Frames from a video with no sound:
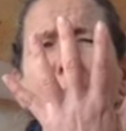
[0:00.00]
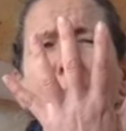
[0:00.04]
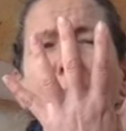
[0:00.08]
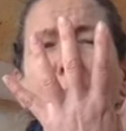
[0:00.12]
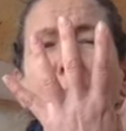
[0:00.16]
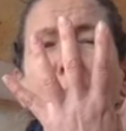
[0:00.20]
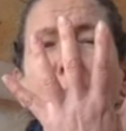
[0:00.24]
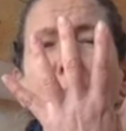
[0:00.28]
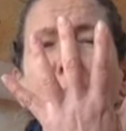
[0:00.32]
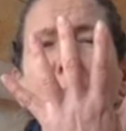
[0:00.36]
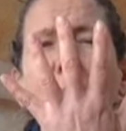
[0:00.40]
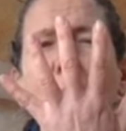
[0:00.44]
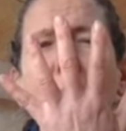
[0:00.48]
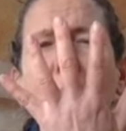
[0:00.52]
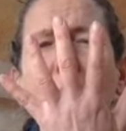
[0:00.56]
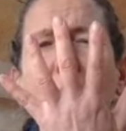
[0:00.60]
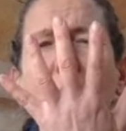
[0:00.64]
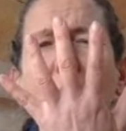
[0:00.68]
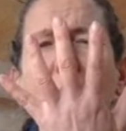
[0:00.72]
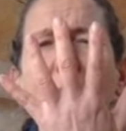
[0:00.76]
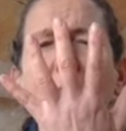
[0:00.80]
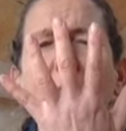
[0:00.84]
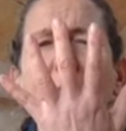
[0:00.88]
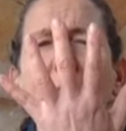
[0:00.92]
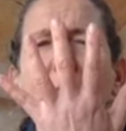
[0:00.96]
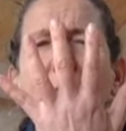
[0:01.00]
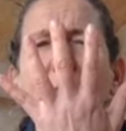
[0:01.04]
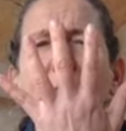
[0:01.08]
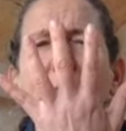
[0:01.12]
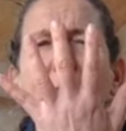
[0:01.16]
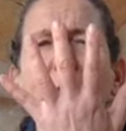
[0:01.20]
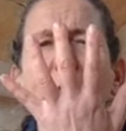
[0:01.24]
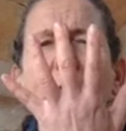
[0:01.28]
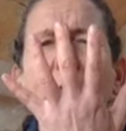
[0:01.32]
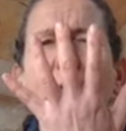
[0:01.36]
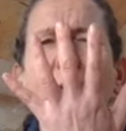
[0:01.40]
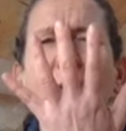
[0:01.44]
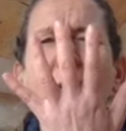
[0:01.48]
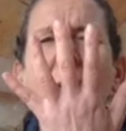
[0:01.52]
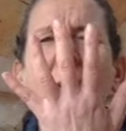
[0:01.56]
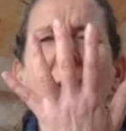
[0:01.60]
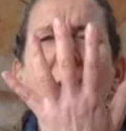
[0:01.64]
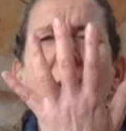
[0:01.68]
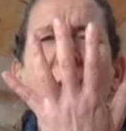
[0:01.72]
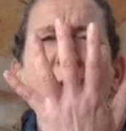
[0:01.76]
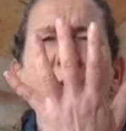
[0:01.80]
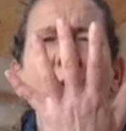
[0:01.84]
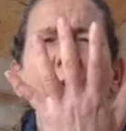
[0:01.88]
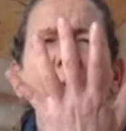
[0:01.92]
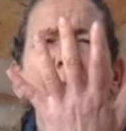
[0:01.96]
also in the
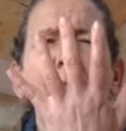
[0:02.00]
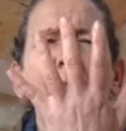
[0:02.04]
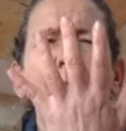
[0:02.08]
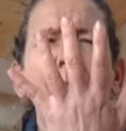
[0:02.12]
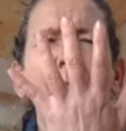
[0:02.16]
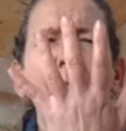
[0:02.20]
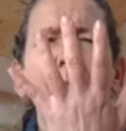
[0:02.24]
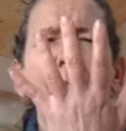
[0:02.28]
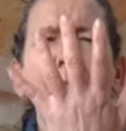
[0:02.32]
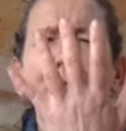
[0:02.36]
hand.